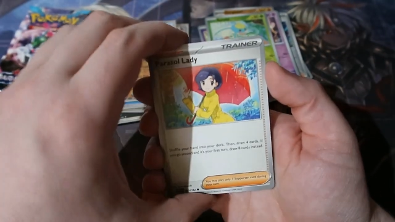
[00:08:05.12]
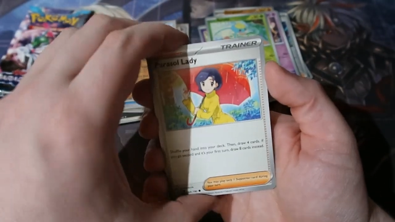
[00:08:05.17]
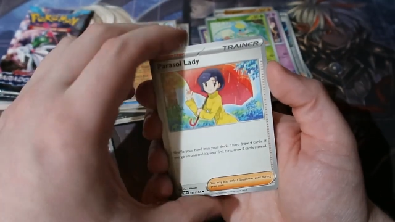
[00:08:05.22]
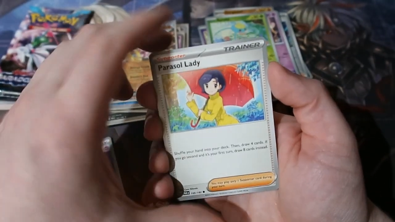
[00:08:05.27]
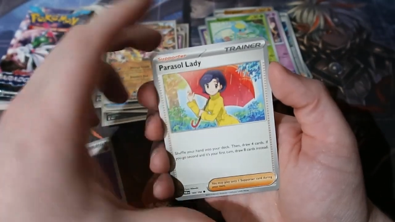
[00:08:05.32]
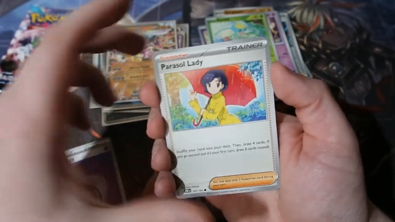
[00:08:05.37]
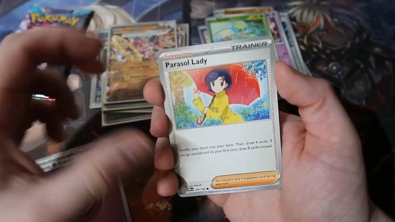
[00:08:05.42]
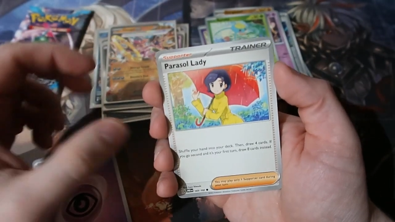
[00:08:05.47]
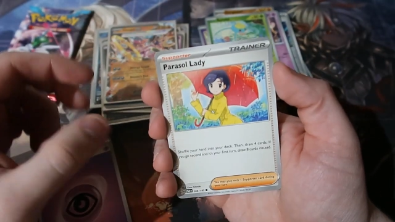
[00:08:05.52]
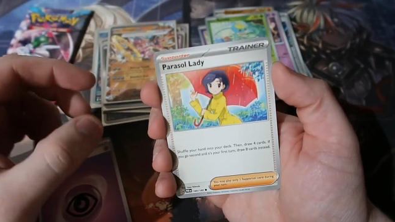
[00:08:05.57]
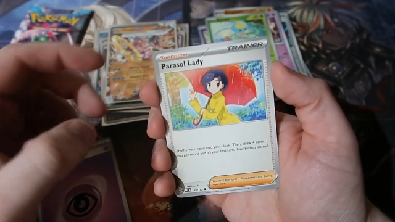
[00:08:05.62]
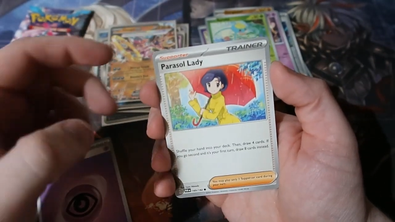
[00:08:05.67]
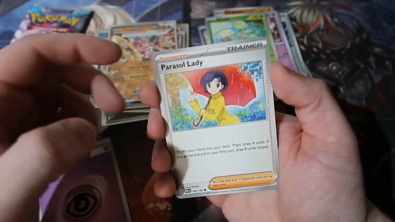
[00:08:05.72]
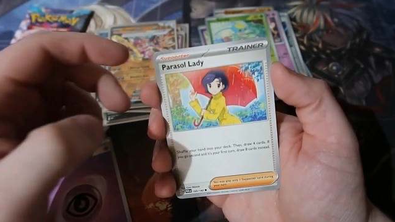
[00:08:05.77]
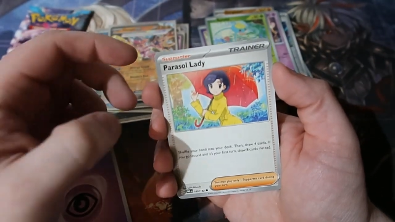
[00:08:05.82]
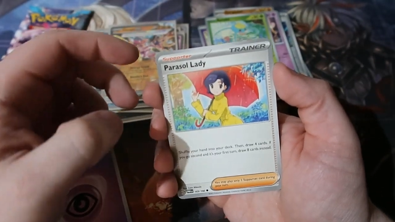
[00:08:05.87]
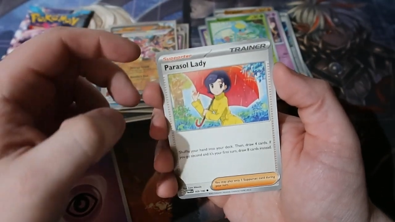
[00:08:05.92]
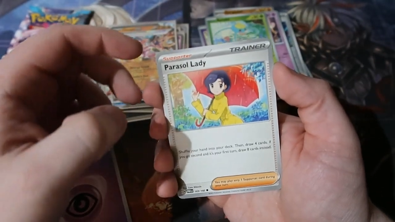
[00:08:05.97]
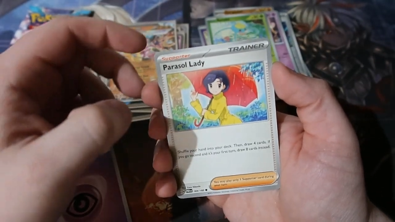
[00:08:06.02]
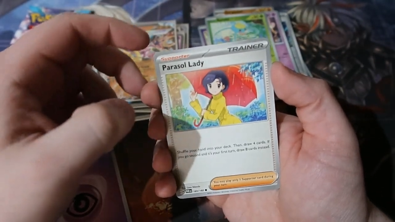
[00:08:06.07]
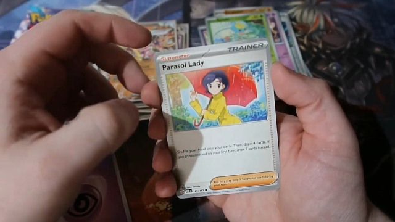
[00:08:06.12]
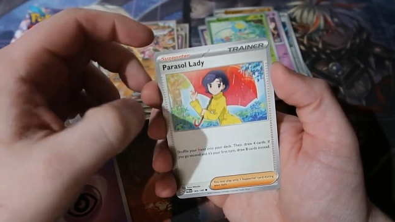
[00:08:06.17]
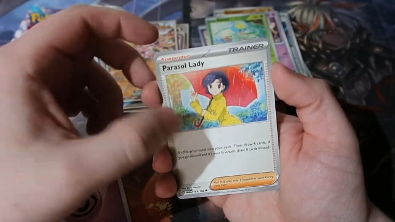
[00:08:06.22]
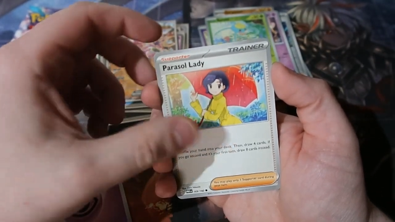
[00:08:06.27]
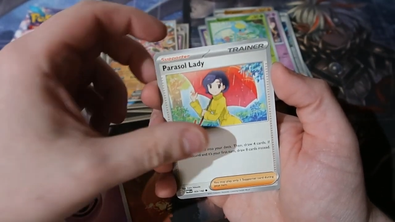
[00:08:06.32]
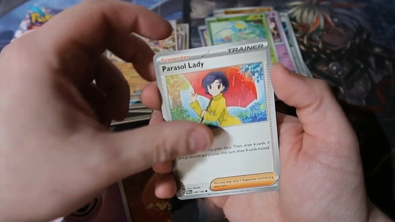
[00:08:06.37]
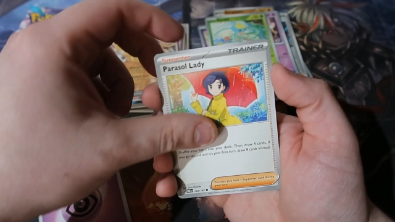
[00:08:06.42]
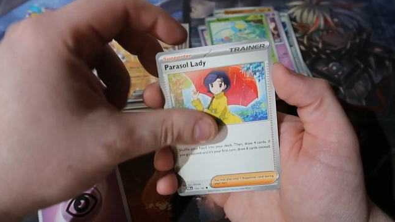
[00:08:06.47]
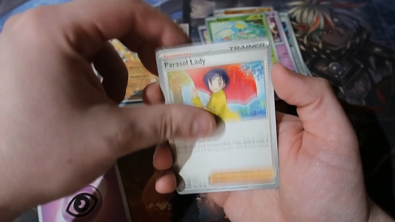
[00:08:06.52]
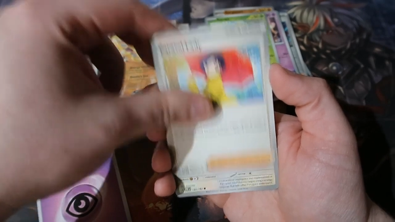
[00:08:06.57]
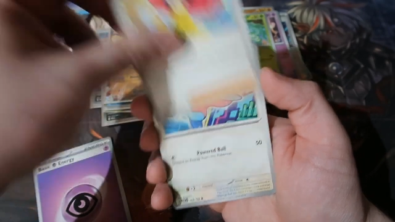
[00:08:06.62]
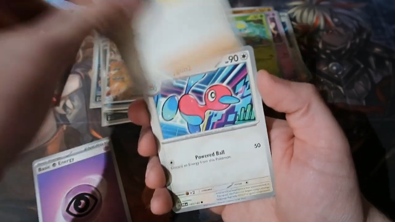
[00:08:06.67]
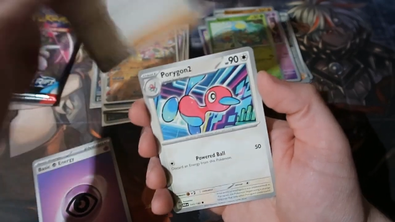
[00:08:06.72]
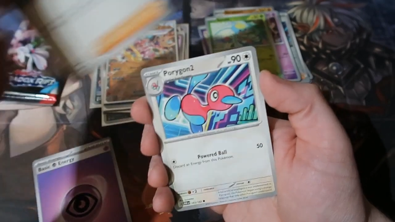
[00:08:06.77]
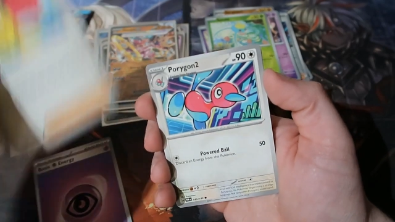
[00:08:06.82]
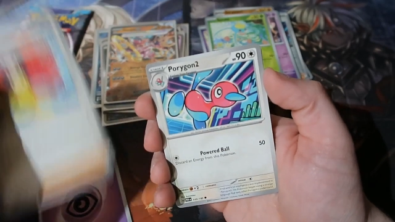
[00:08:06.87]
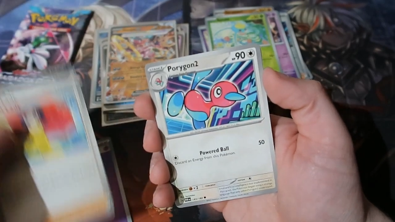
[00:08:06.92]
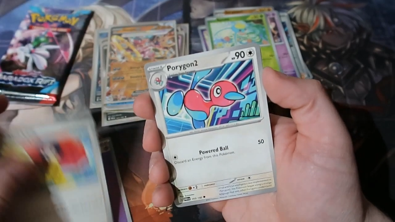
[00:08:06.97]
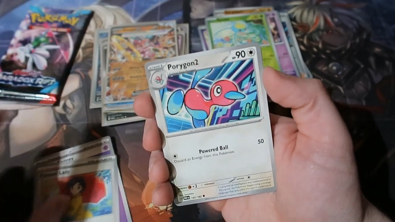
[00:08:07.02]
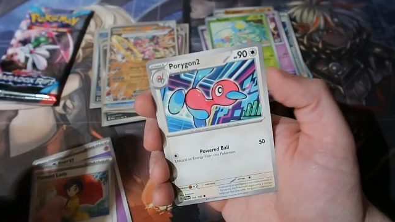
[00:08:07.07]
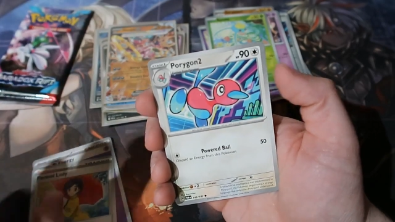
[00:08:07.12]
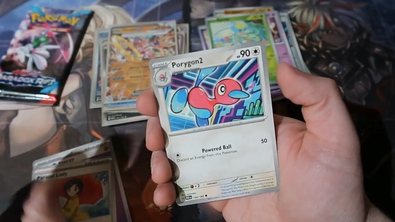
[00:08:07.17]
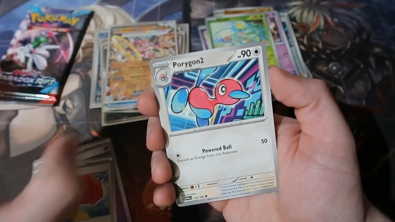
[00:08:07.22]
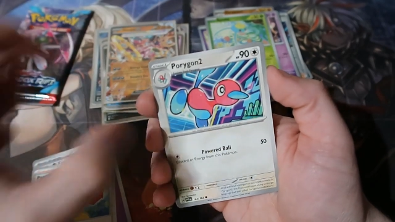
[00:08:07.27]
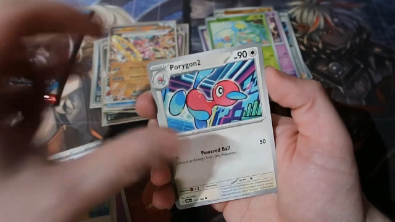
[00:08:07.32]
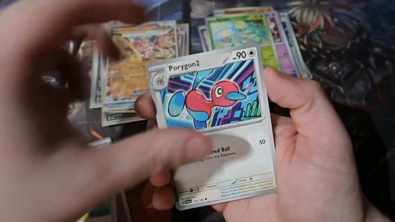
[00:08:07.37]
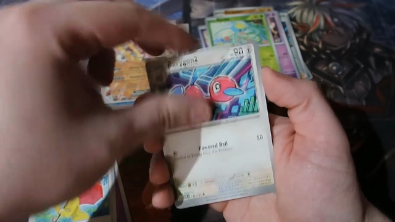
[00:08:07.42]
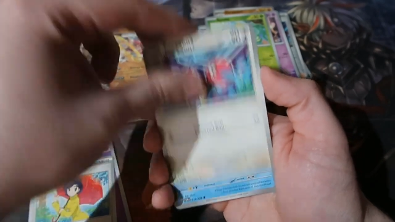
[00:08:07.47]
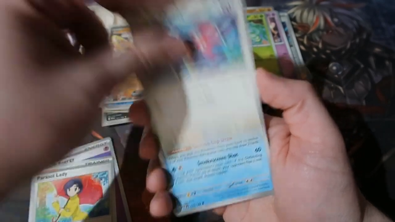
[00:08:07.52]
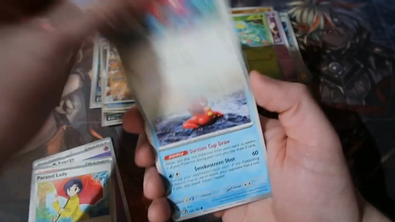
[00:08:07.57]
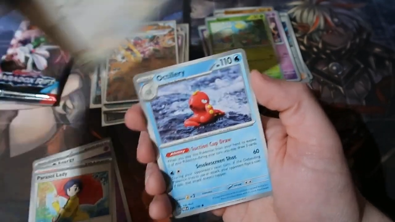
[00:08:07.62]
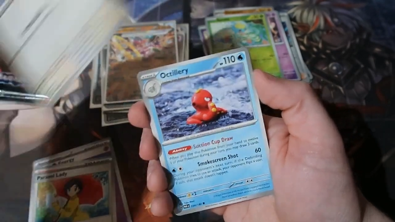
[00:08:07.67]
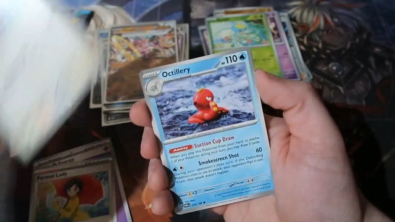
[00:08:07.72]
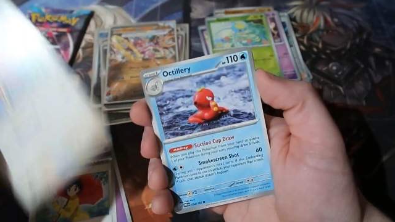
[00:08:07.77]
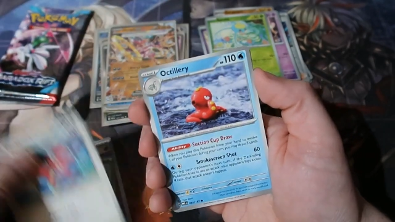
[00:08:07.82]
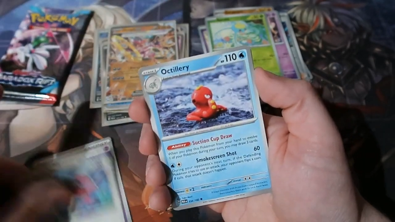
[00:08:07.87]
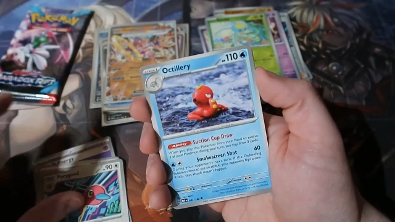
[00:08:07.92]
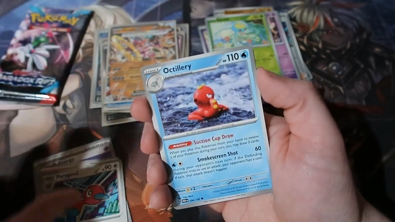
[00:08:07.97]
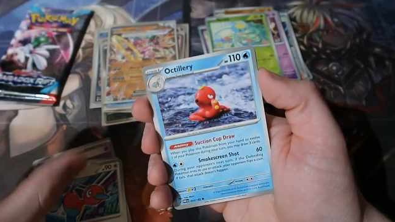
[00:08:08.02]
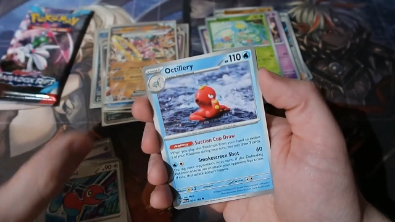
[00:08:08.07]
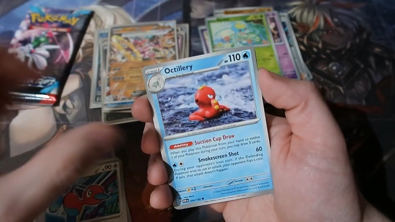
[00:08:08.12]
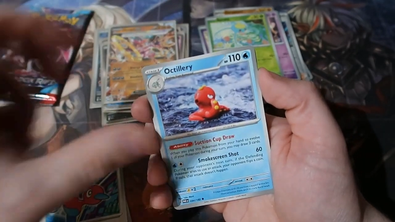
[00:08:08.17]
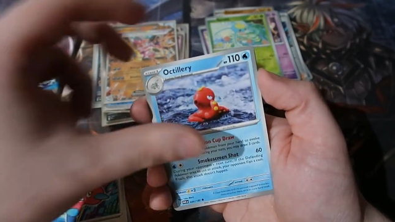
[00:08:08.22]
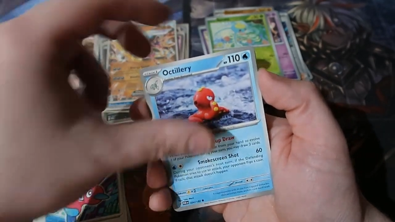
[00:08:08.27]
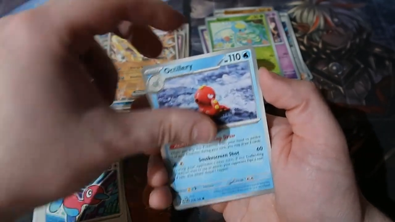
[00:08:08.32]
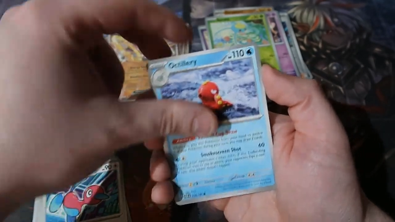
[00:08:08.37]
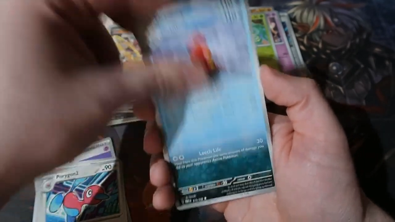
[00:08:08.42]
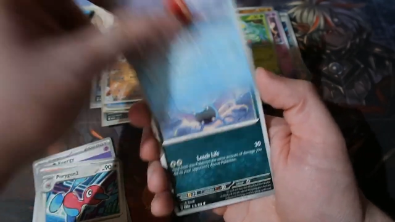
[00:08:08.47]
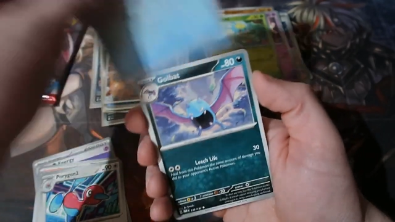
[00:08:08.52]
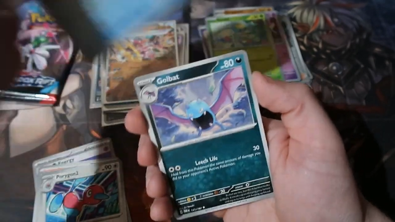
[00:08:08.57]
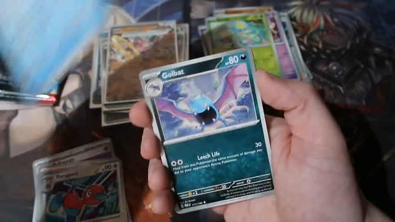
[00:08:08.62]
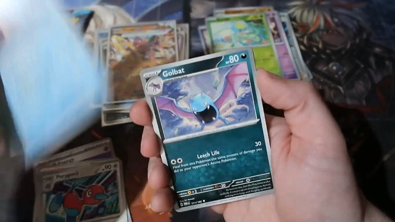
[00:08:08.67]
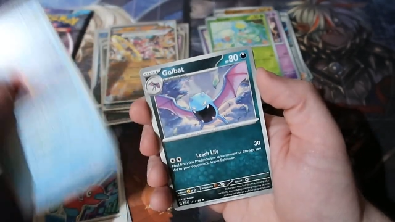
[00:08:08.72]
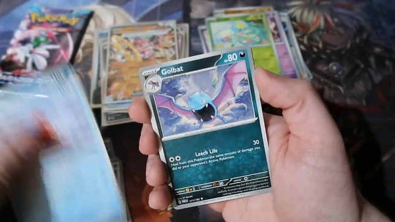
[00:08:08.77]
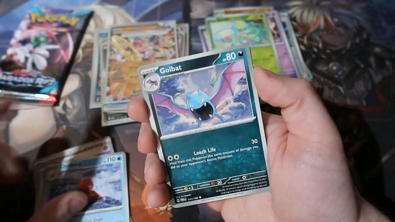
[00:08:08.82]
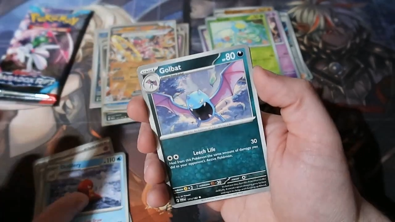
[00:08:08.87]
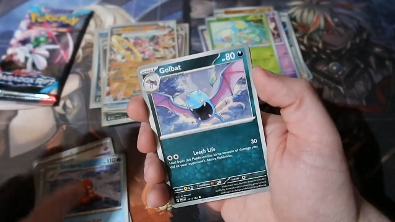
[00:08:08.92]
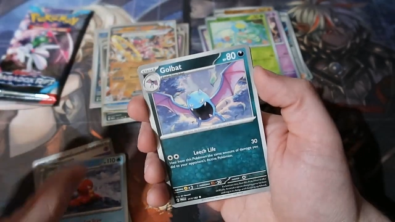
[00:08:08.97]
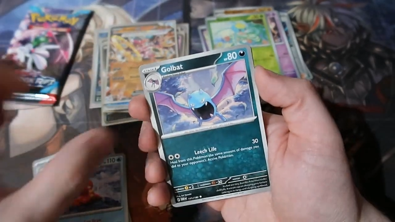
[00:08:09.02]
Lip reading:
No face is visible, so there are no lips to read.